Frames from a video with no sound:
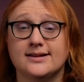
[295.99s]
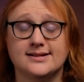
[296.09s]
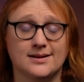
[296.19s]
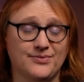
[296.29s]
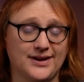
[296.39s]

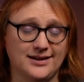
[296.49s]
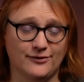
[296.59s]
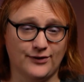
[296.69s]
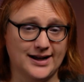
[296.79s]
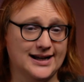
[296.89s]
something
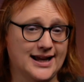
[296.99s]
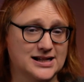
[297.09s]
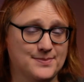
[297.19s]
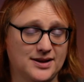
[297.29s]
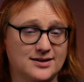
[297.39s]
that frankly
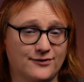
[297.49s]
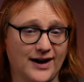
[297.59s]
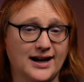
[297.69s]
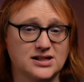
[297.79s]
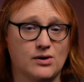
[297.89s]
has been de
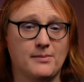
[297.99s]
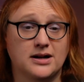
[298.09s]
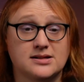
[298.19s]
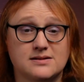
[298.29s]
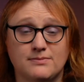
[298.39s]
facto
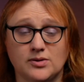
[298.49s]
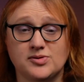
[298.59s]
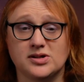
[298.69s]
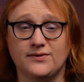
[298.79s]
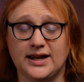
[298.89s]
amongst
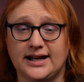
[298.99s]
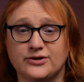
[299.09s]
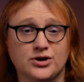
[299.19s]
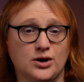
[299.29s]
most of the electric